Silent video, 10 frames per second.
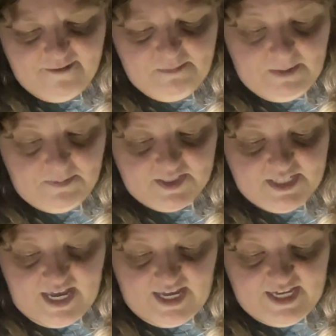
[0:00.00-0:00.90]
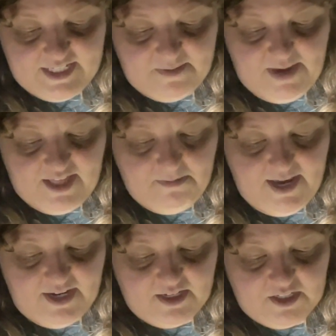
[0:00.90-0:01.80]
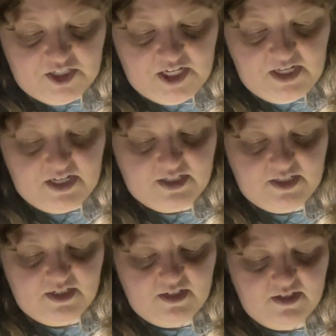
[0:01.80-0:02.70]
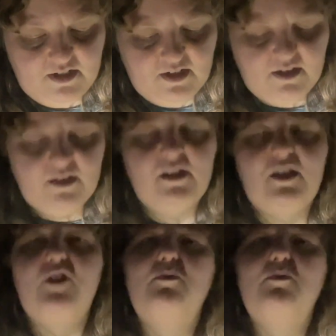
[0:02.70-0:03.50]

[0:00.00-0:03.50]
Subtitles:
People say he's a mathematical genius. You